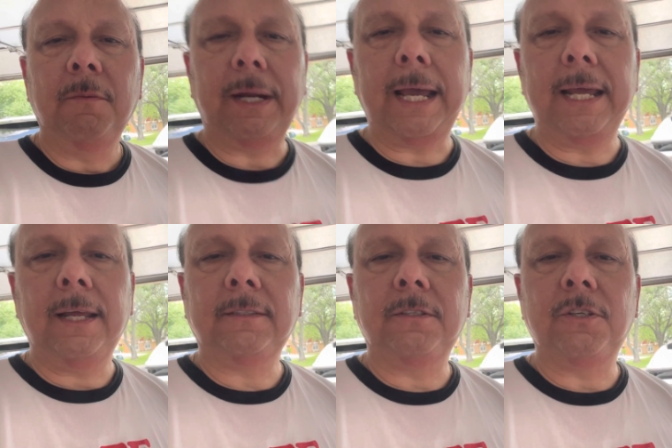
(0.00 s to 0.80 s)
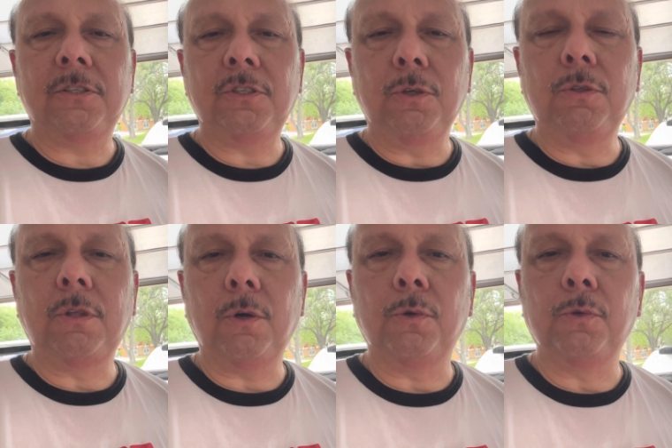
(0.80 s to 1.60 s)
But I elected to just use
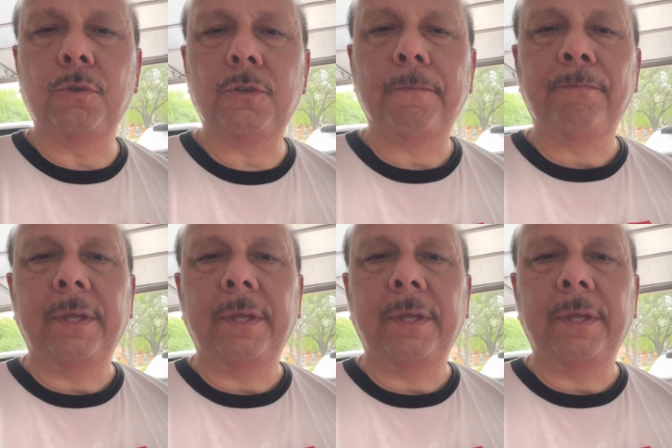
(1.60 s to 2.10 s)
those